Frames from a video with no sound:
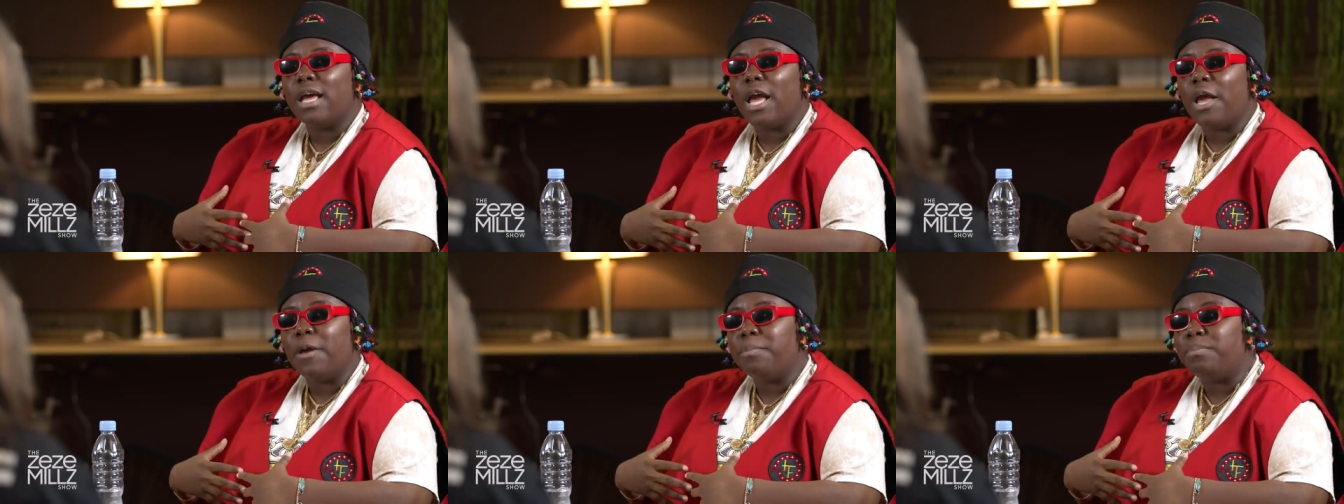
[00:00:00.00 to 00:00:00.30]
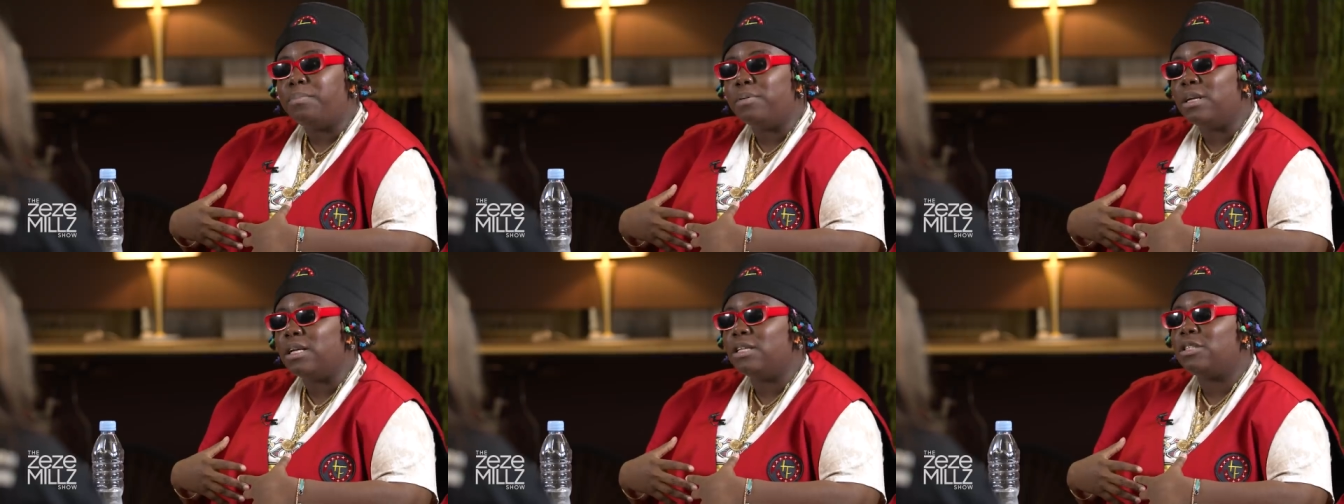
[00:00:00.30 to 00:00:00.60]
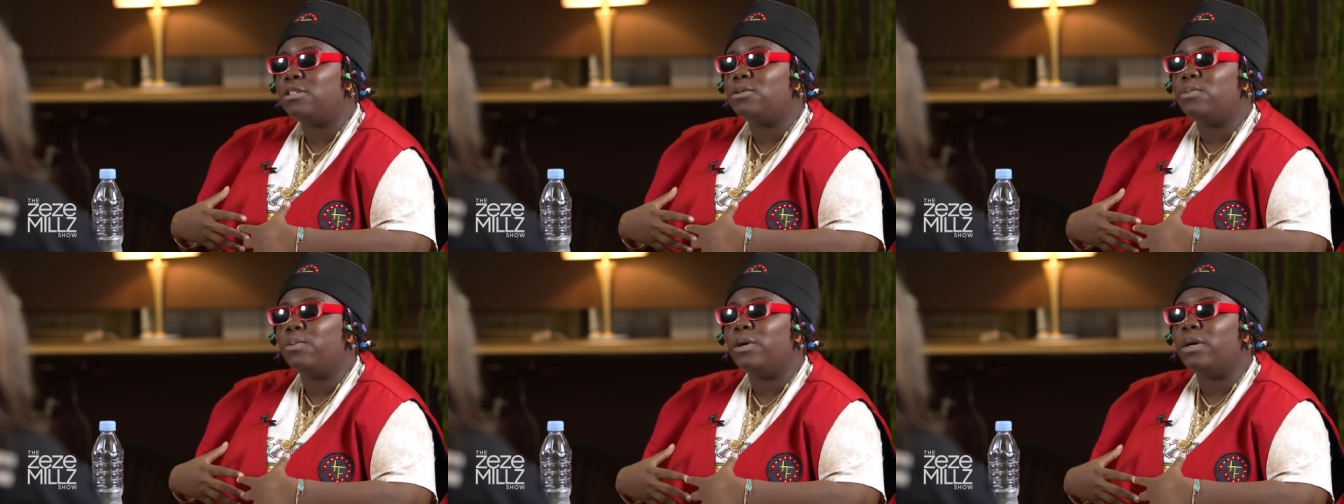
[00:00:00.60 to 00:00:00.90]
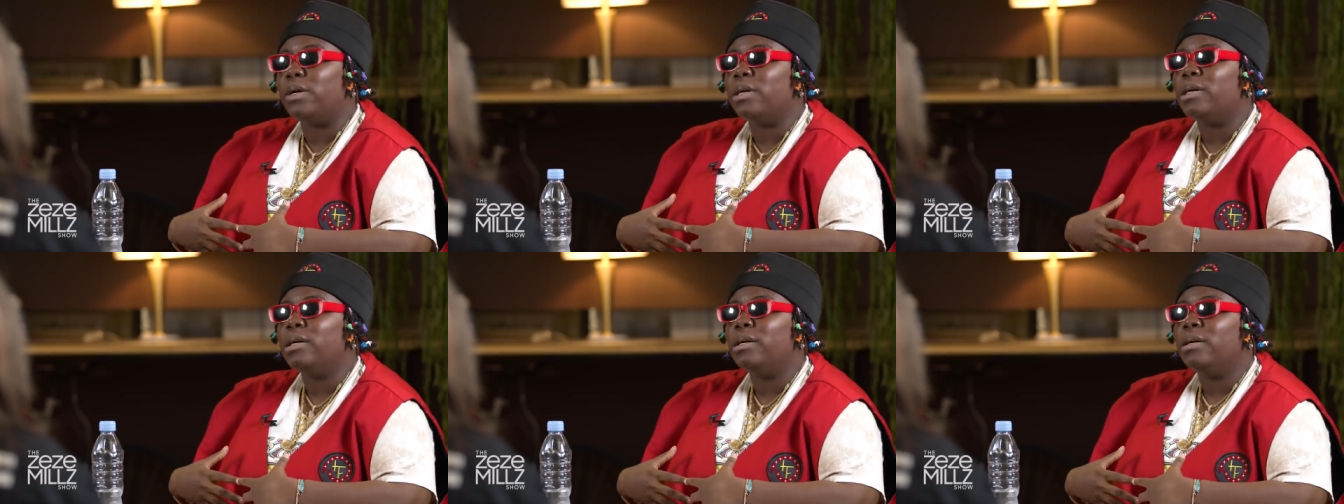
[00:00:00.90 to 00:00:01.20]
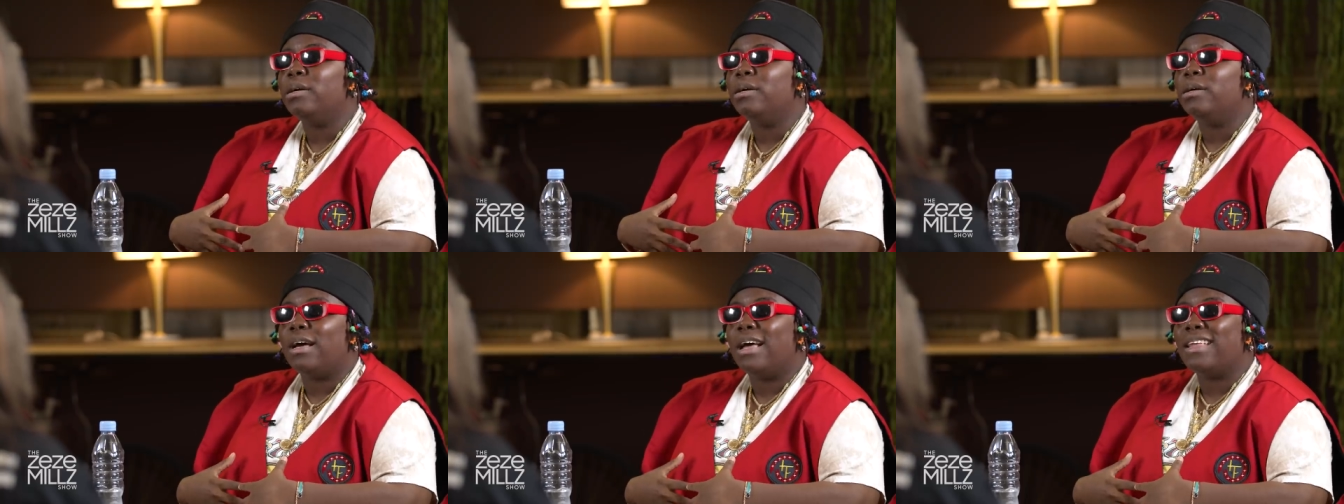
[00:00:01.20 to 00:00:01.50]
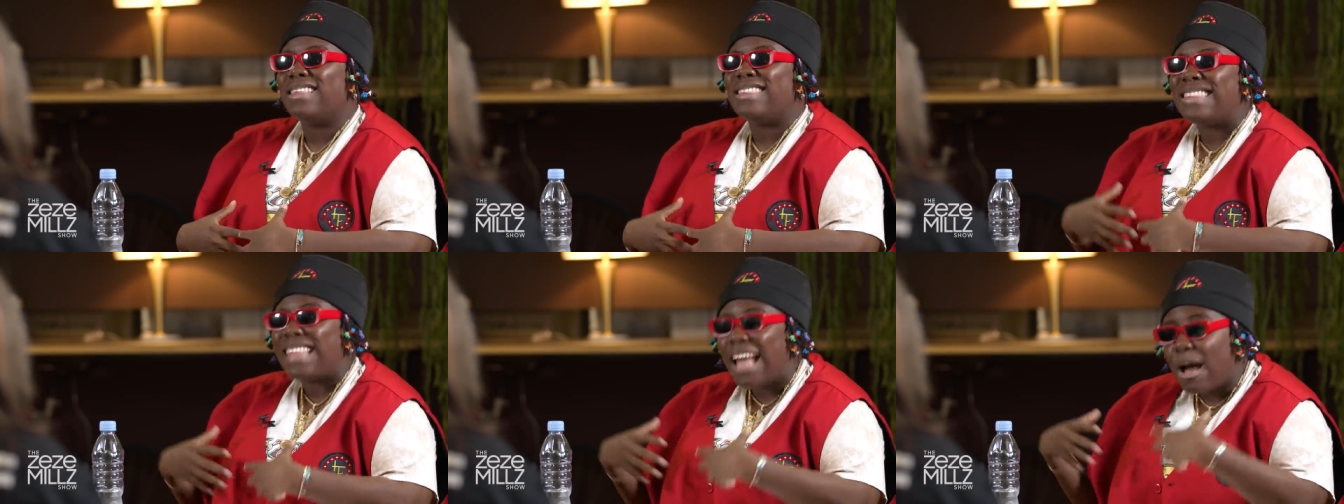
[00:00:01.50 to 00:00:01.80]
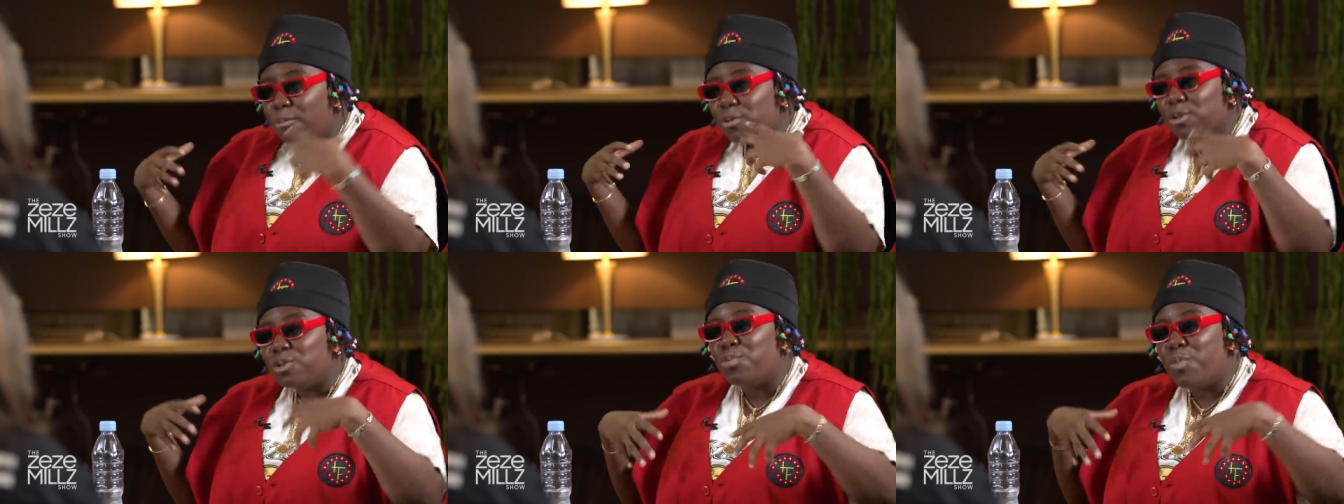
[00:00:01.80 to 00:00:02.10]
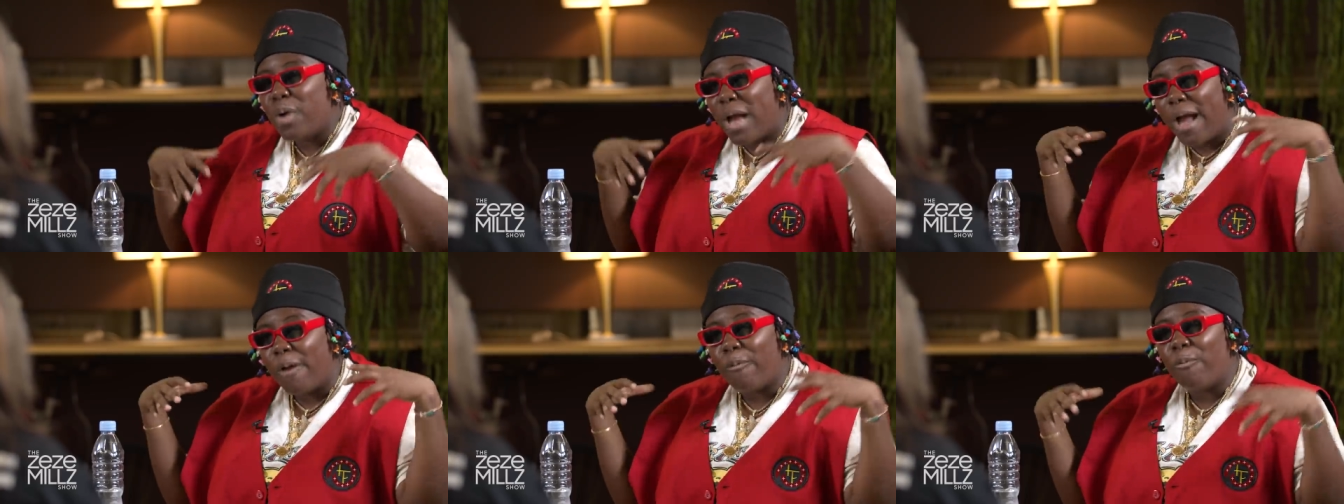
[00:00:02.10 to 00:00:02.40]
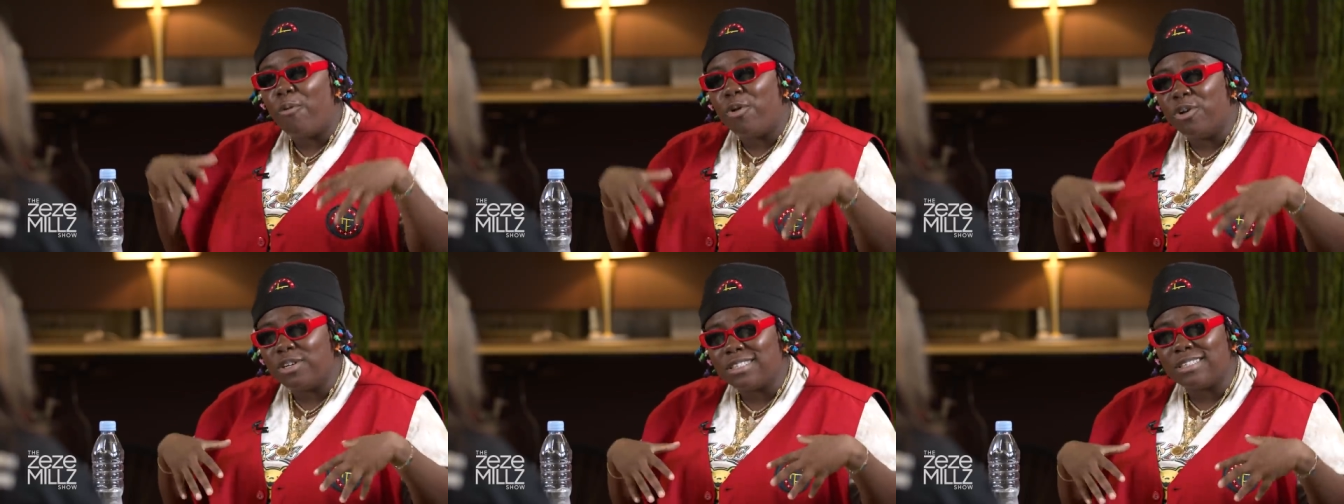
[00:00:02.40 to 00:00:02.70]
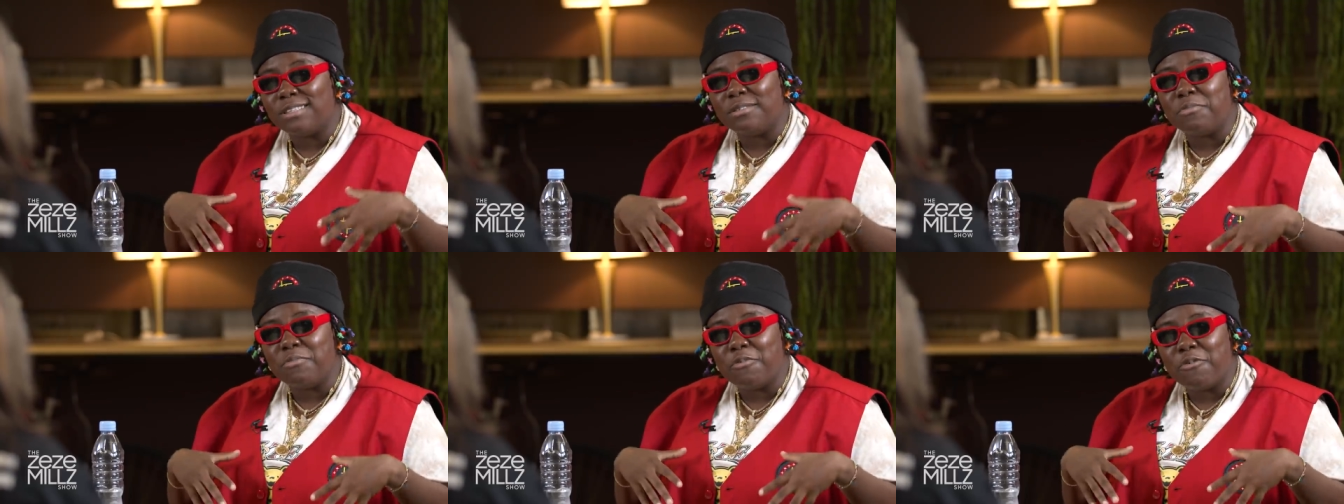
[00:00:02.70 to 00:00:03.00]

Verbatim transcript: a place where that was where I was in the